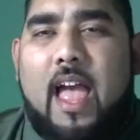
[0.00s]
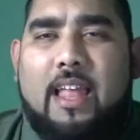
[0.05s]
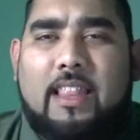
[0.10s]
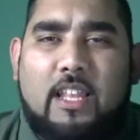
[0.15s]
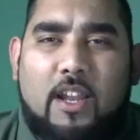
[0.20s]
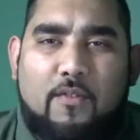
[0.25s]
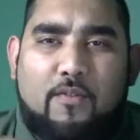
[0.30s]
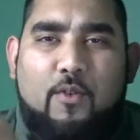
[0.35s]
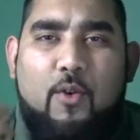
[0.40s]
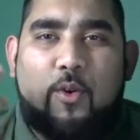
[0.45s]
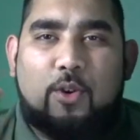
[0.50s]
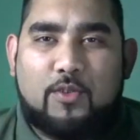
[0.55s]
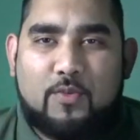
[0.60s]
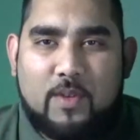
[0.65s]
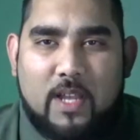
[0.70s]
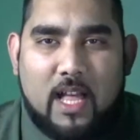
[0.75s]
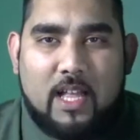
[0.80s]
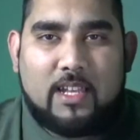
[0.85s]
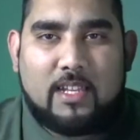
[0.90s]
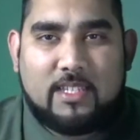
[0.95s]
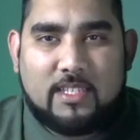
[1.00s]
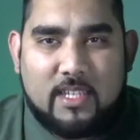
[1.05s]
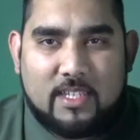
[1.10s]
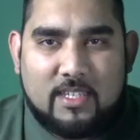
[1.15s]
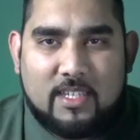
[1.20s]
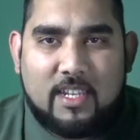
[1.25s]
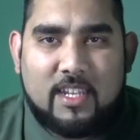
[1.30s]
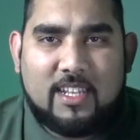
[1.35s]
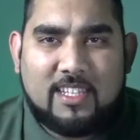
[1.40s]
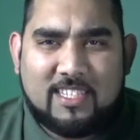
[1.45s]
And then of course reality
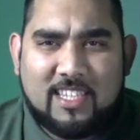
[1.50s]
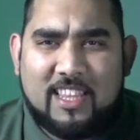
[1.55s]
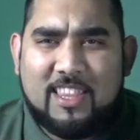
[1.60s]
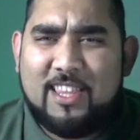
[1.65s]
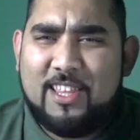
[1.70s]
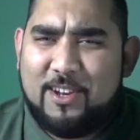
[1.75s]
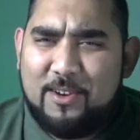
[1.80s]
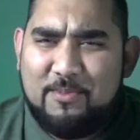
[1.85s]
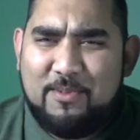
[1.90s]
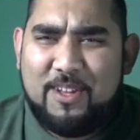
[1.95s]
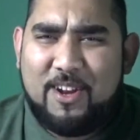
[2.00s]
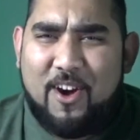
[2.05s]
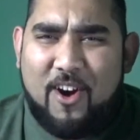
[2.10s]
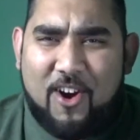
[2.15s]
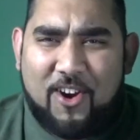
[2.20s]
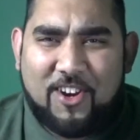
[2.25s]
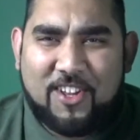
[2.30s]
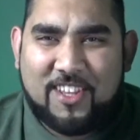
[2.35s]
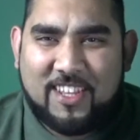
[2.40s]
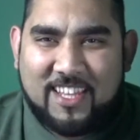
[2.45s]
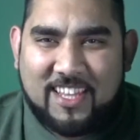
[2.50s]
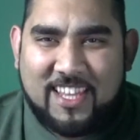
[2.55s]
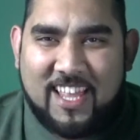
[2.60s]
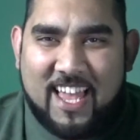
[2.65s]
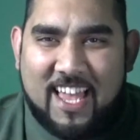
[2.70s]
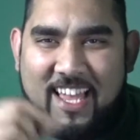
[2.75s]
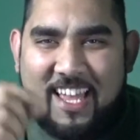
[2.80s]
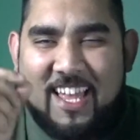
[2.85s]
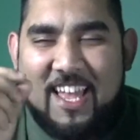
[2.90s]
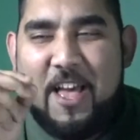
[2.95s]
sets in and it's a little bit harder than
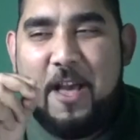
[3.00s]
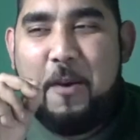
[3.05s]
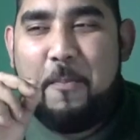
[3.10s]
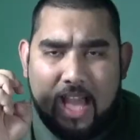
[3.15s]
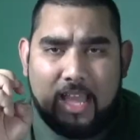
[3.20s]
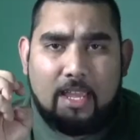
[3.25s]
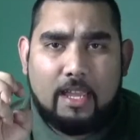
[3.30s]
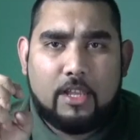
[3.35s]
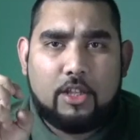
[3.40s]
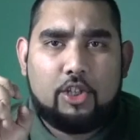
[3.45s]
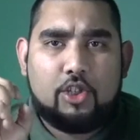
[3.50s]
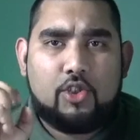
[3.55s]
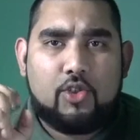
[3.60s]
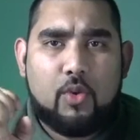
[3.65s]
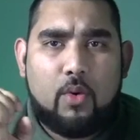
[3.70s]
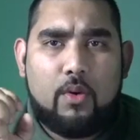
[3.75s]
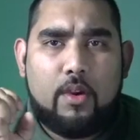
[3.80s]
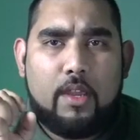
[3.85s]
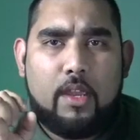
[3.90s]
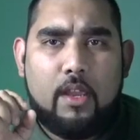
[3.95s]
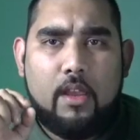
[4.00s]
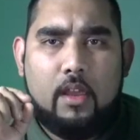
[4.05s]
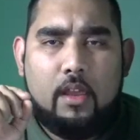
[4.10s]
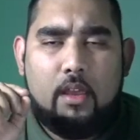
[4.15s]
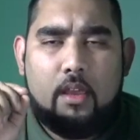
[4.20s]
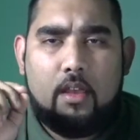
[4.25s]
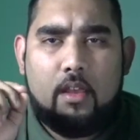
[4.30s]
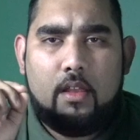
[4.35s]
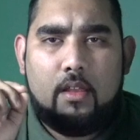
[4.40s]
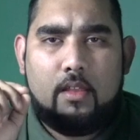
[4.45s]
that. I enjoyed
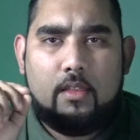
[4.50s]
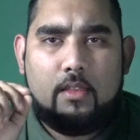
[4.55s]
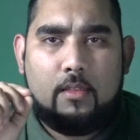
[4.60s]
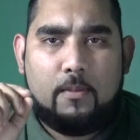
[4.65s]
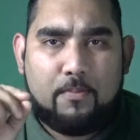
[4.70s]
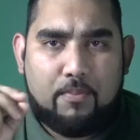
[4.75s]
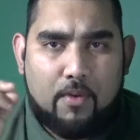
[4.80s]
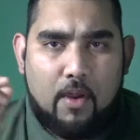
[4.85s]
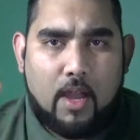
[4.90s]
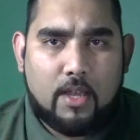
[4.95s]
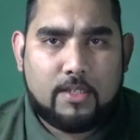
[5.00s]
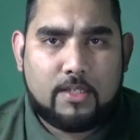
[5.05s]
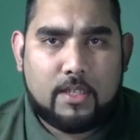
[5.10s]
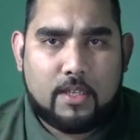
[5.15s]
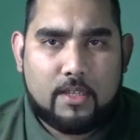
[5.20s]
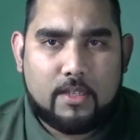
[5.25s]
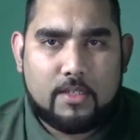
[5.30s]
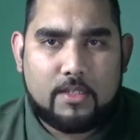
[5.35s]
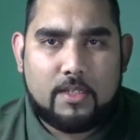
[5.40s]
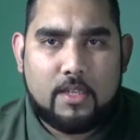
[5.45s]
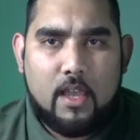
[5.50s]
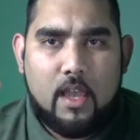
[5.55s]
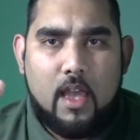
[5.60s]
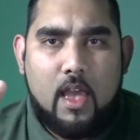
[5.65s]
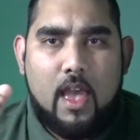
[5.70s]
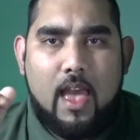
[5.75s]
the process.